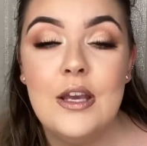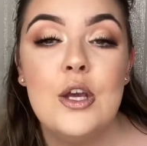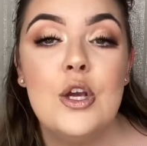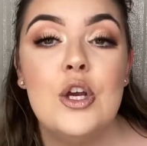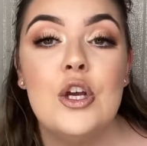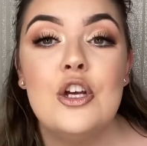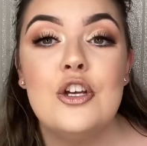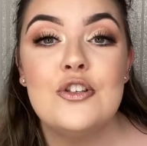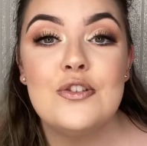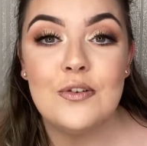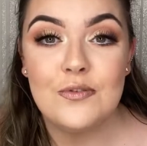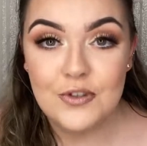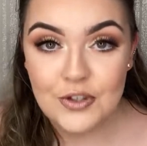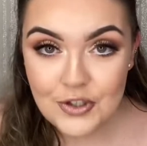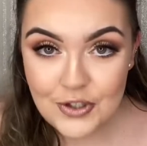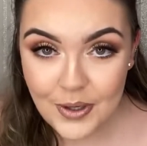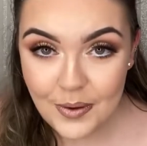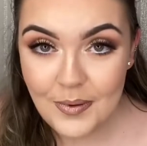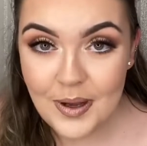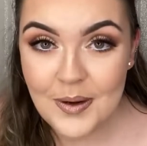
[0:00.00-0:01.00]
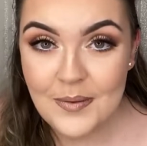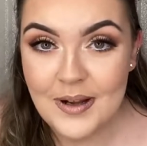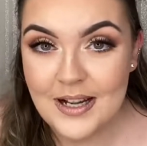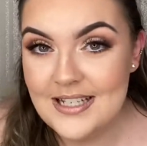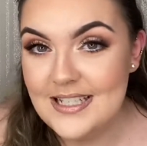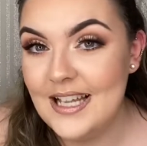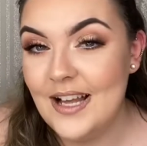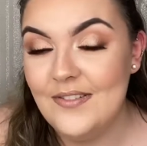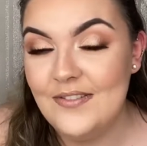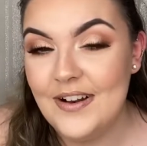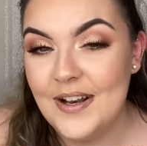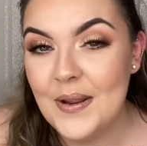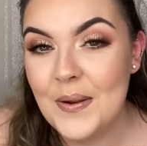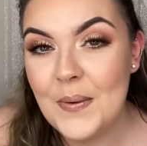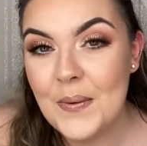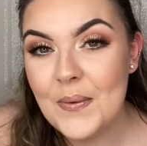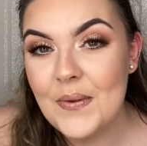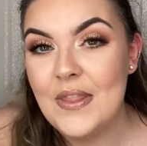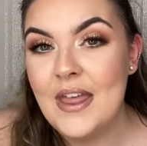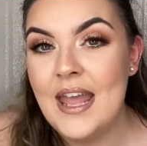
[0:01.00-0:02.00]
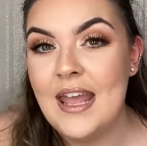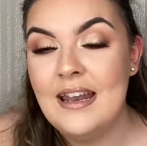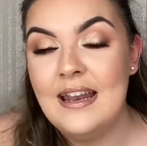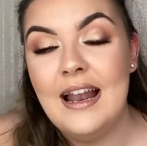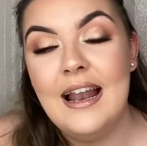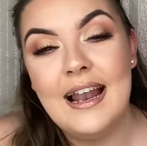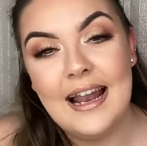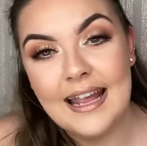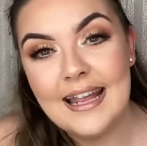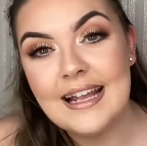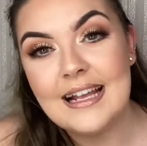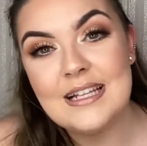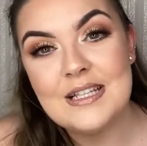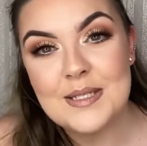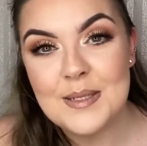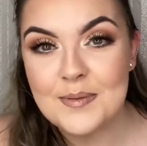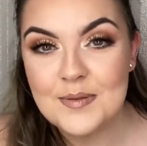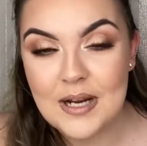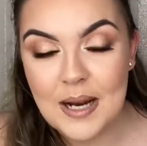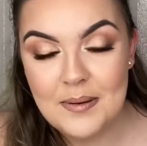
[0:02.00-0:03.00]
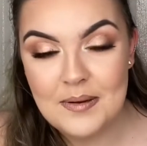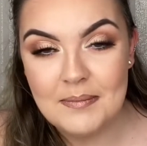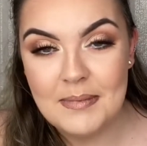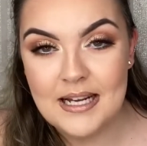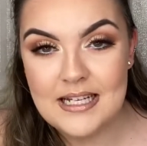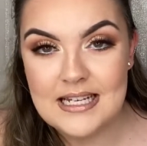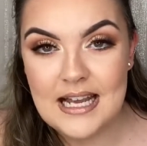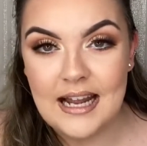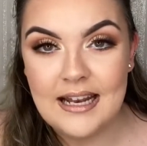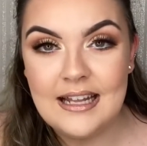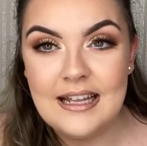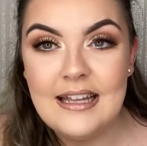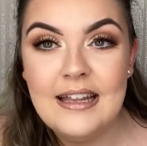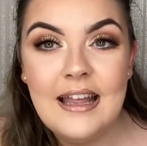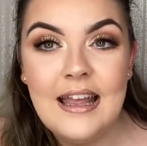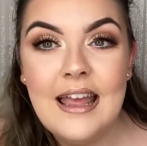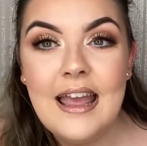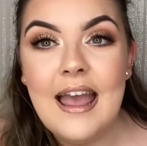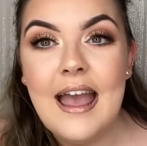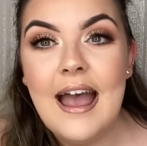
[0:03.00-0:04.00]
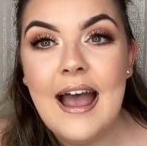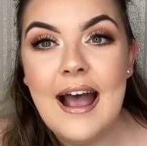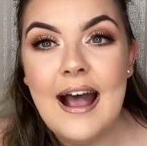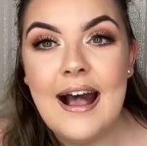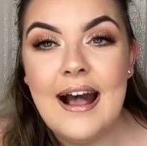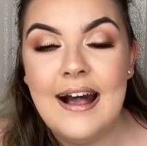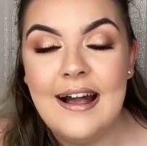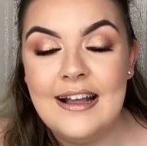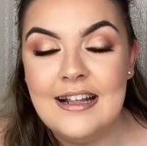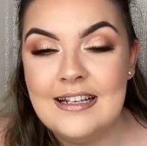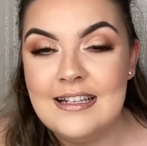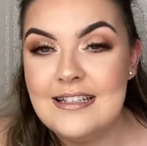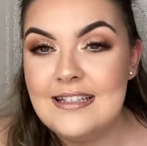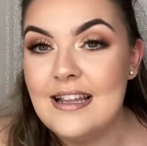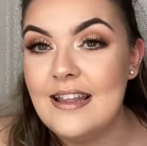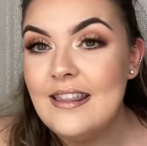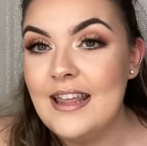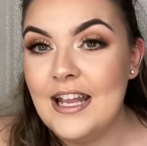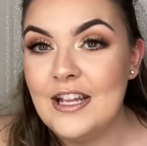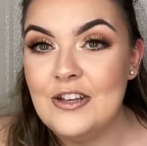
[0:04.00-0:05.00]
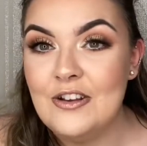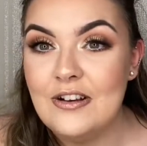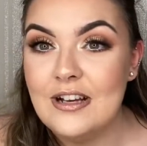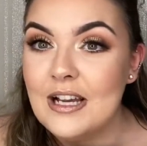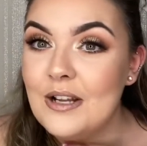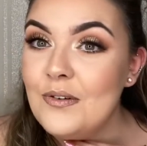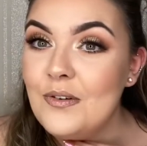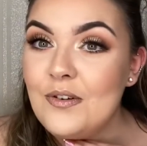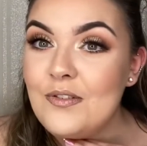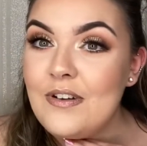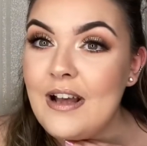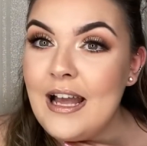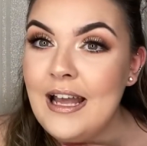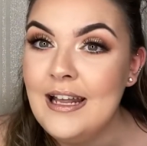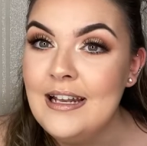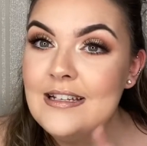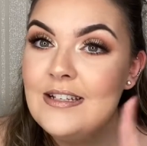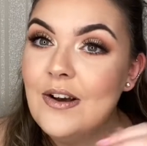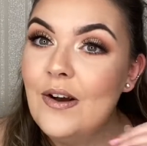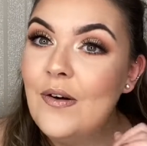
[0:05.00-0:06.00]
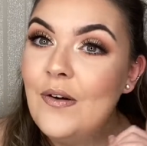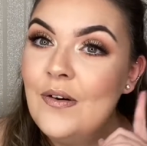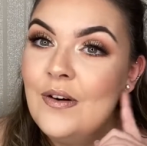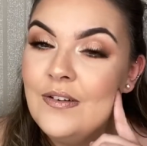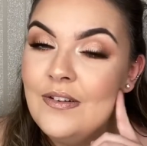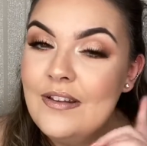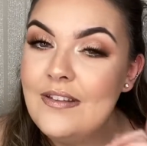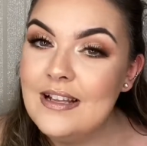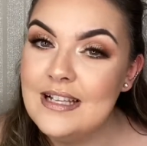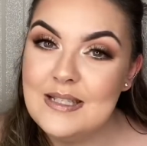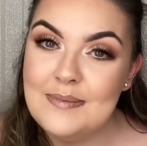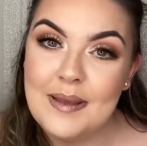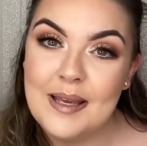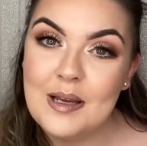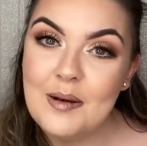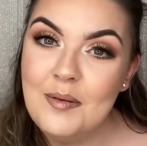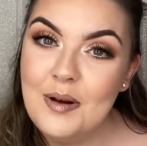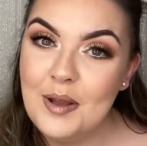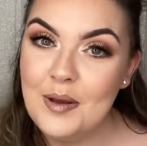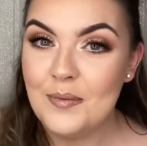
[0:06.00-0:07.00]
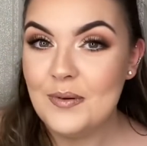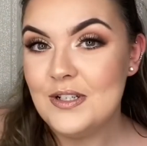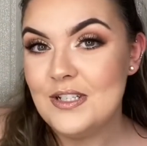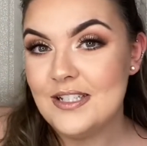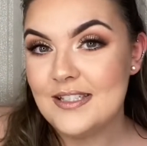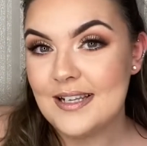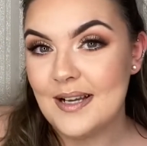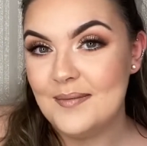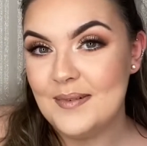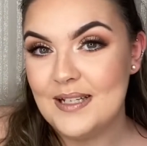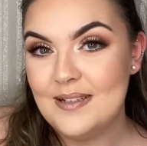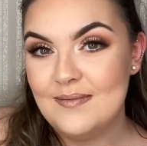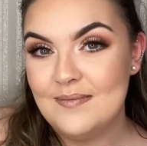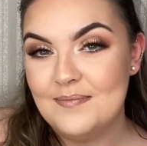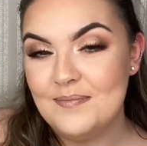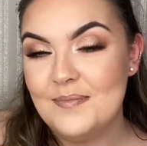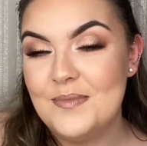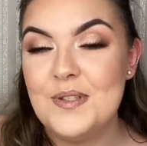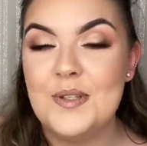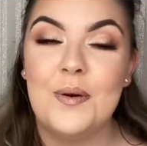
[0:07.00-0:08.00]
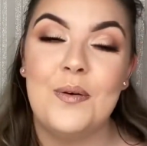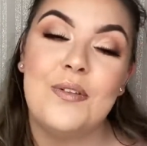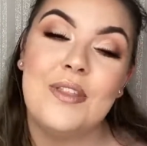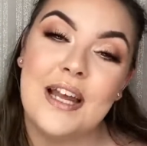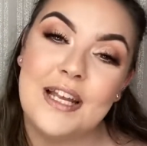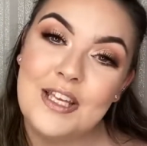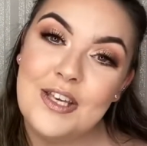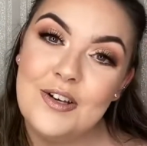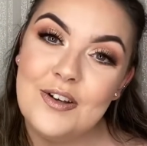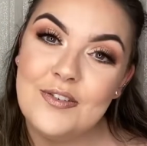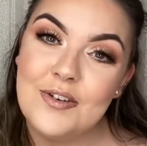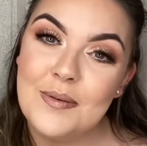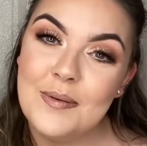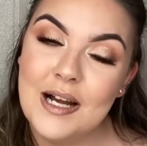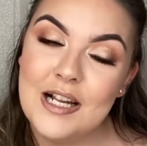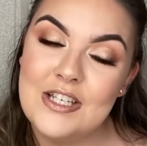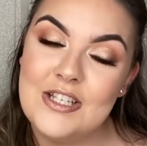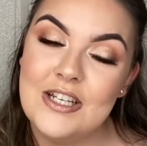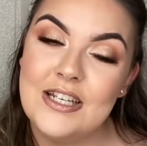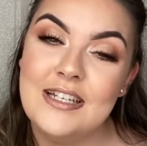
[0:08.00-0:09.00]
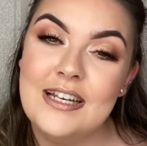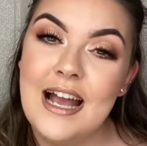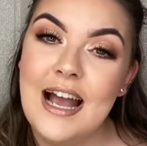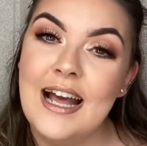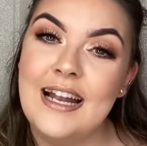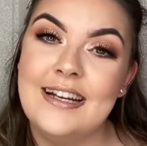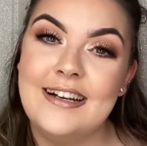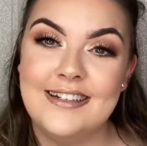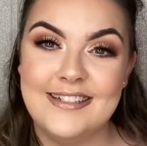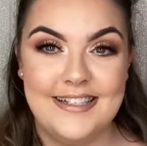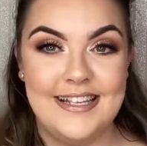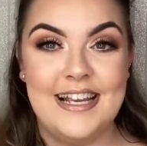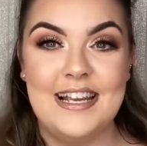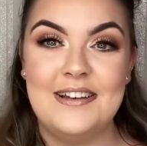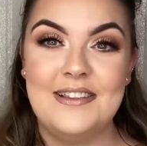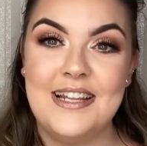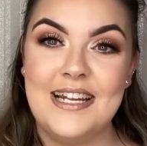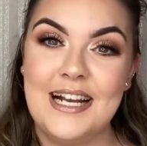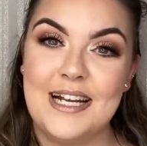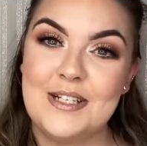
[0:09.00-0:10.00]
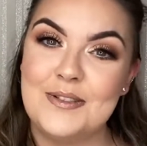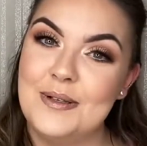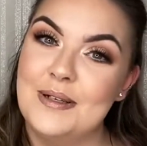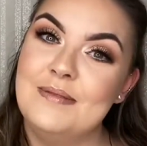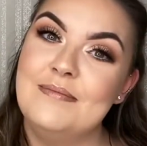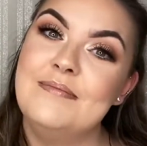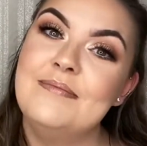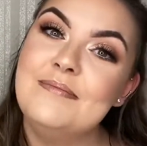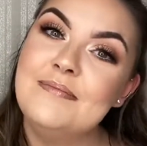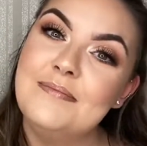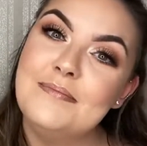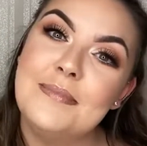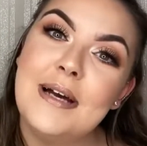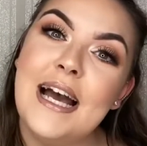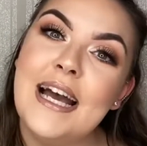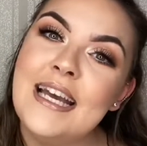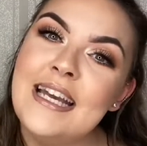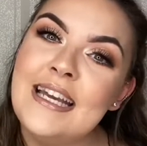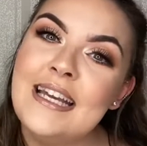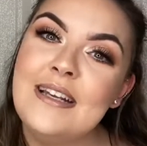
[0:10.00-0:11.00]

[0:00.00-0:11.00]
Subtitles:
So if you do want to watch that video, then like and subscribe to my channel, and then you'll get notified on this makeup look which is coming. So thank you all for watching, and I'll see you in the next one. Bye.